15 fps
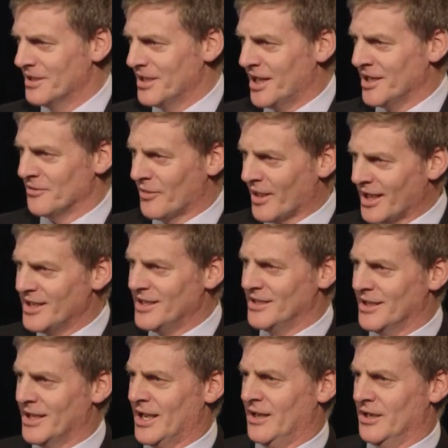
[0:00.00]
and they
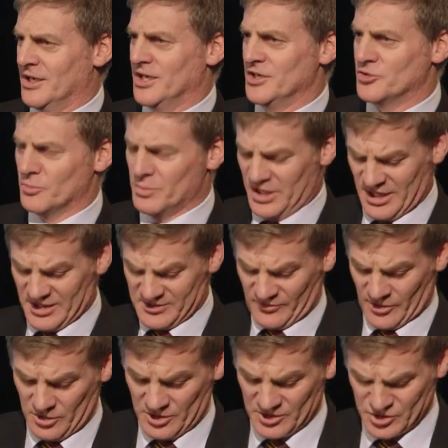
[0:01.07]
need to be as
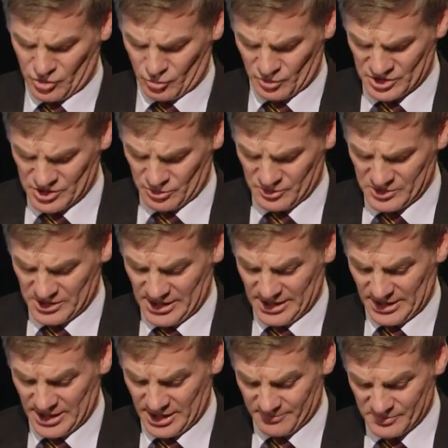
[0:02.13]
focused on results and
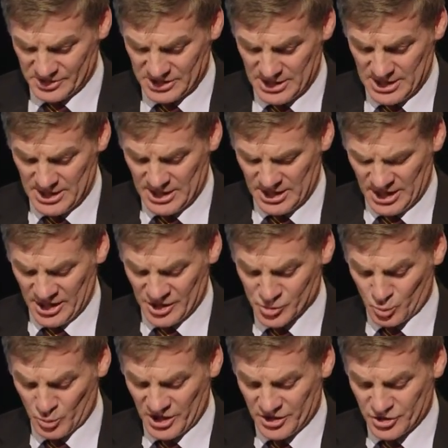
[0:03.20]
outcomes as
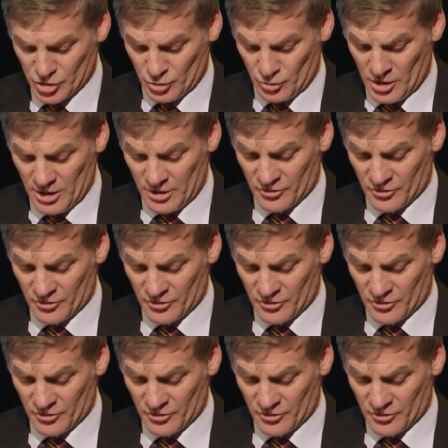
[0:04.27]
we do.